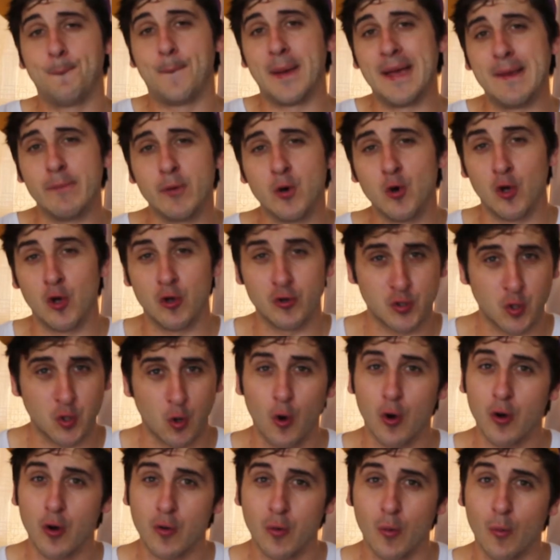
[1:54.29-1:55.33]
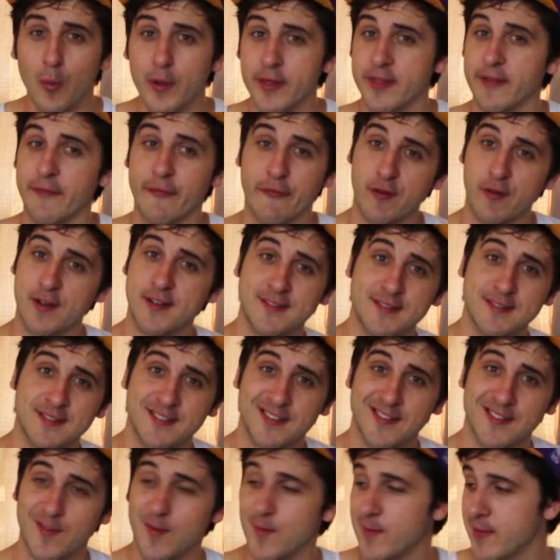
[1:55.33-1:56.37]
People who talk with their
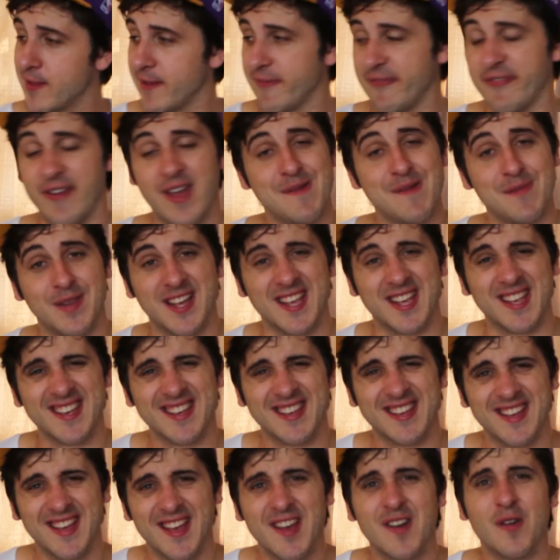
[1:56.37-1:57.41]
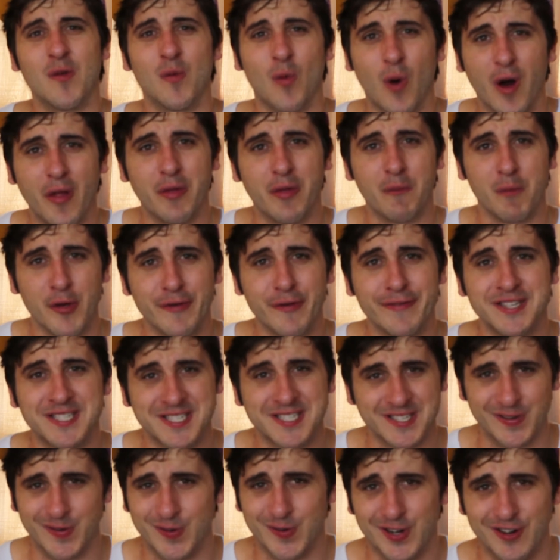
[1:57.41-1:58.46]
friends or their family while the movie's
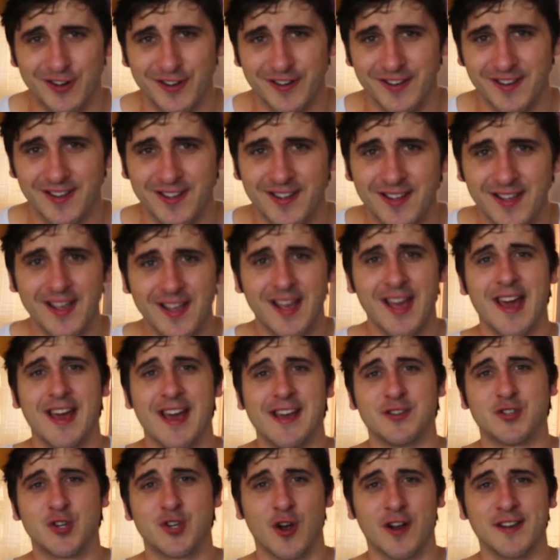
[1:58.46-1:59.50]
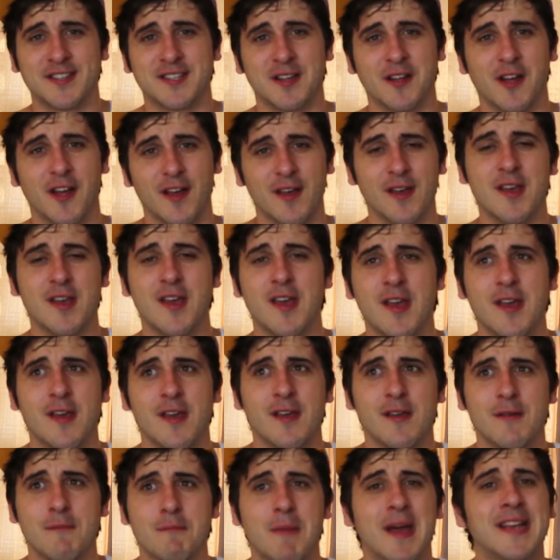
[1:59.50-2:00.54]
still on and try to
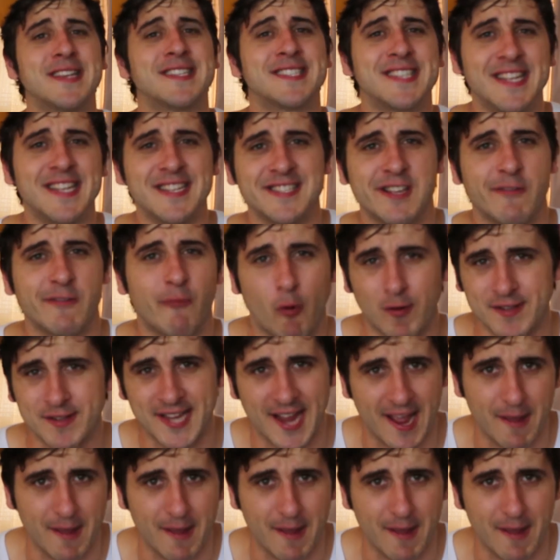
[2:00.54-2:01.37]
make sense of what's